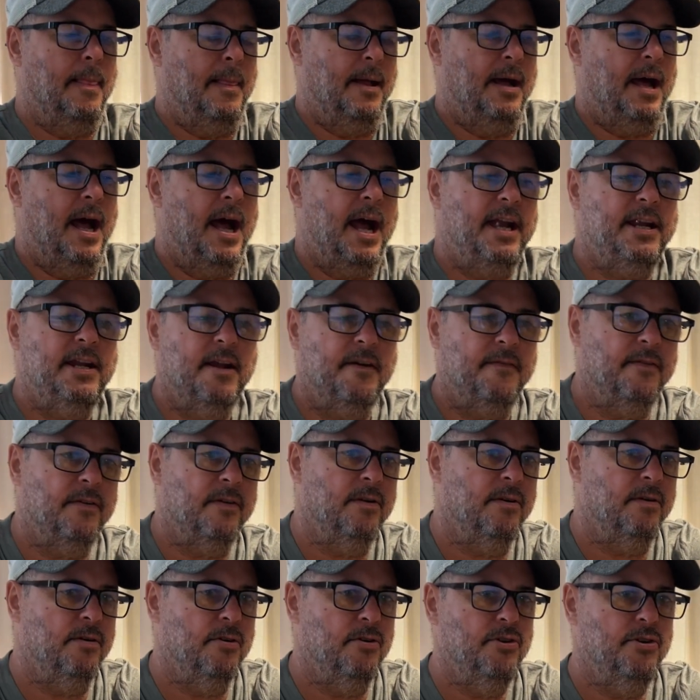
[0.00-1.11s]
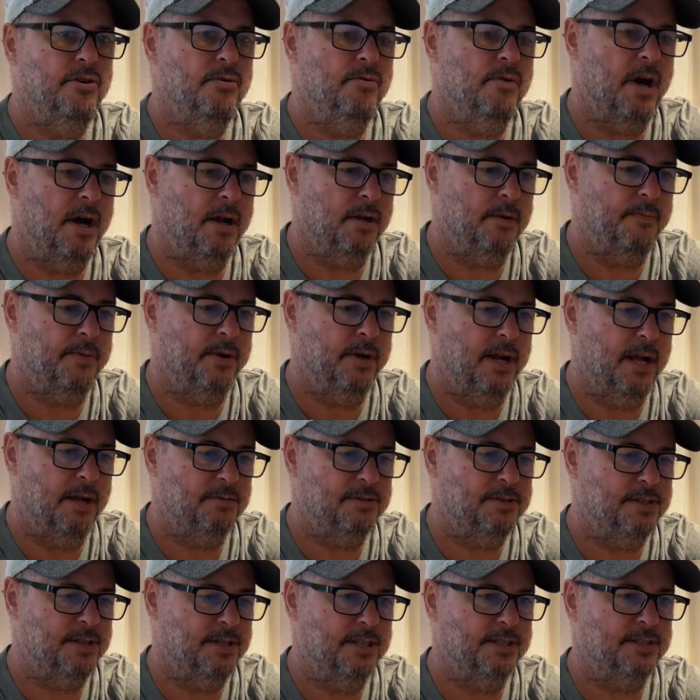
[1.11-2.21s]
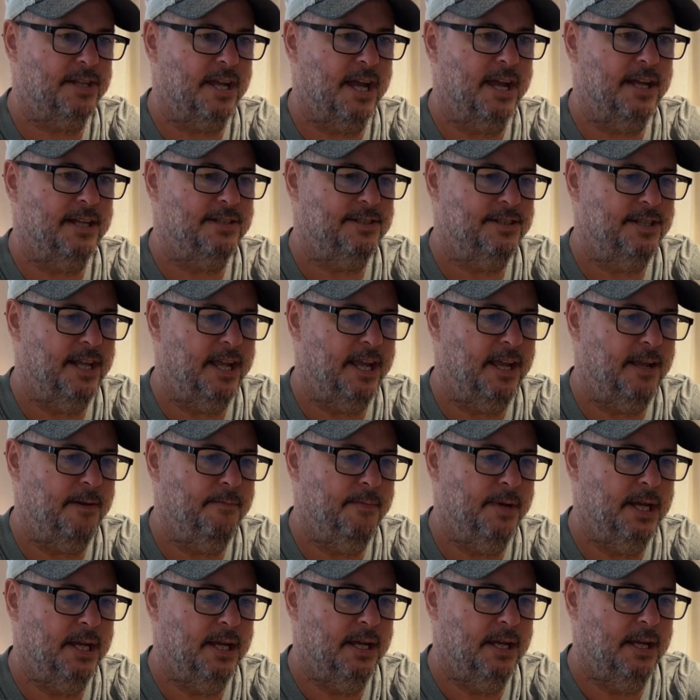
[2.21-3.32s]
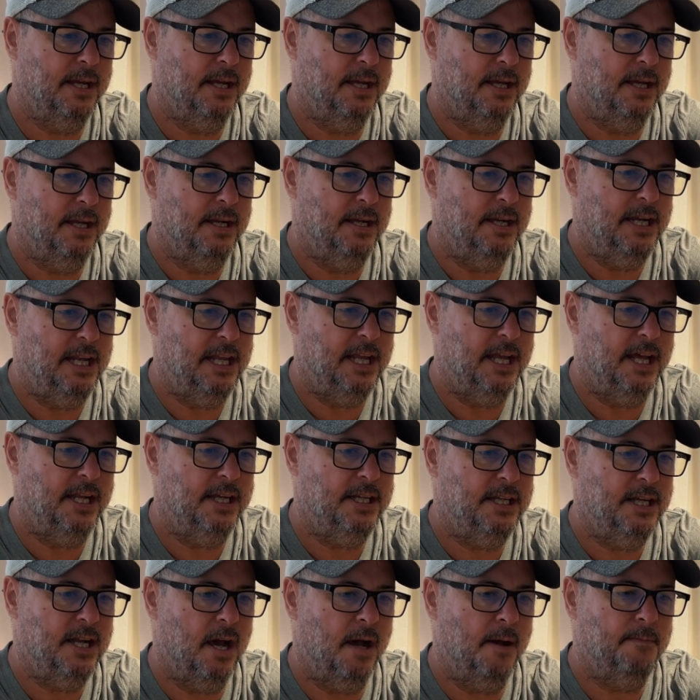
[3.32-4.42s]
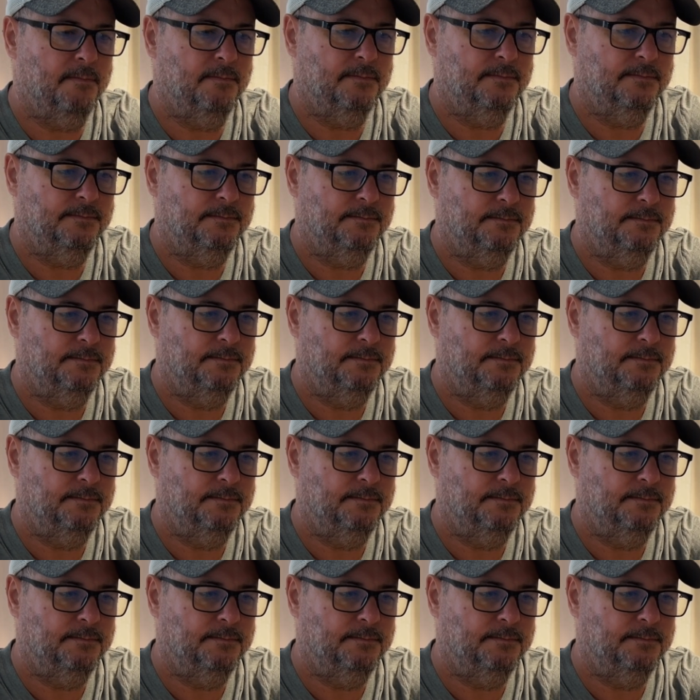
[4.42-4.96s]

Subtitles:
I never knew how to pronounce this guy's name. Nien Num.